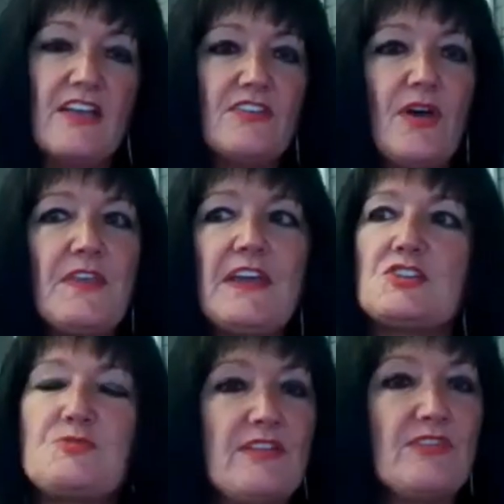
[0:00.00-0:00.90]
So I think it
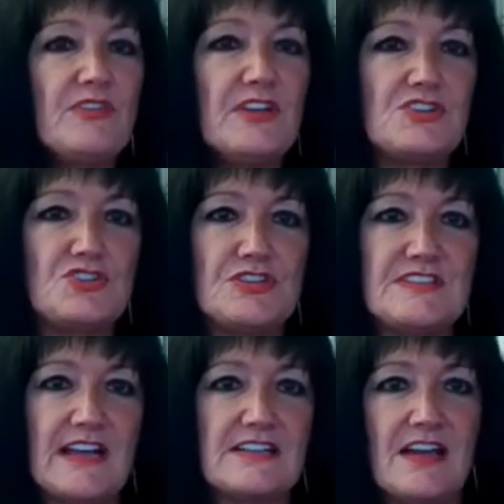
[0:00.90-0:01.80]
depends on the industry
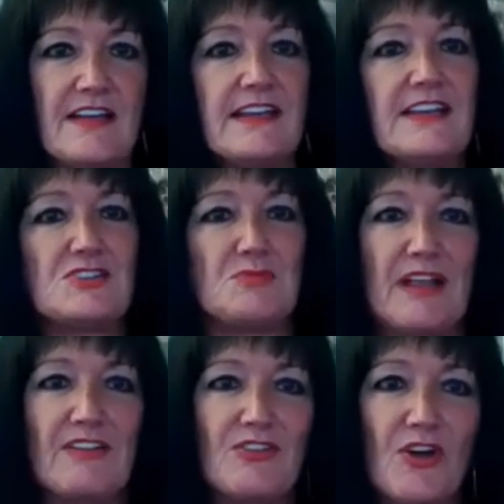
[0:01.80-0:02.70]
sector. I think it
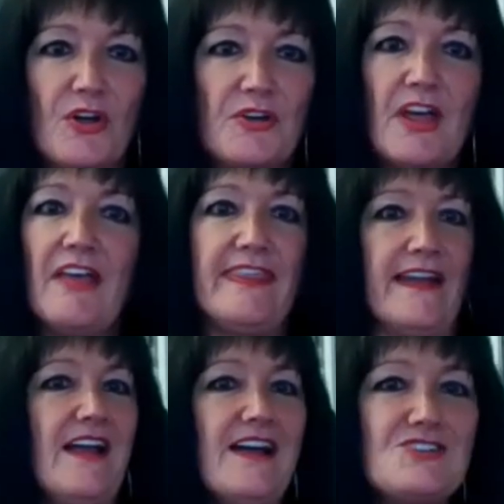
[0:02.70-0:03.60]
depends on the
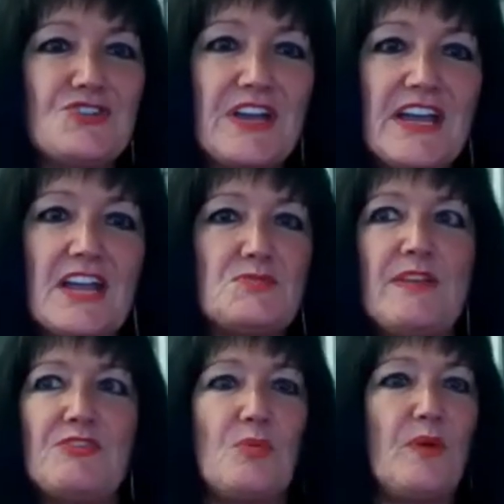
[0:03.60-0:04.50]
country. It
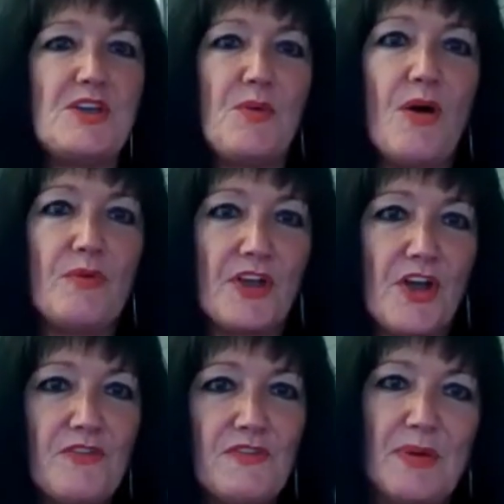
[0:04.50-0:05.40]
depends on where you are with the
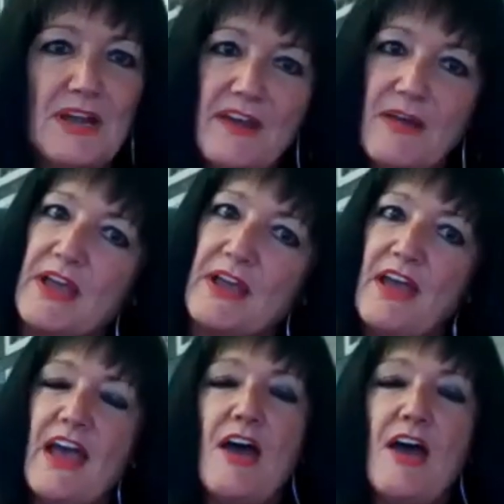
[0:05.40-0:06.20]
COVID pandemic.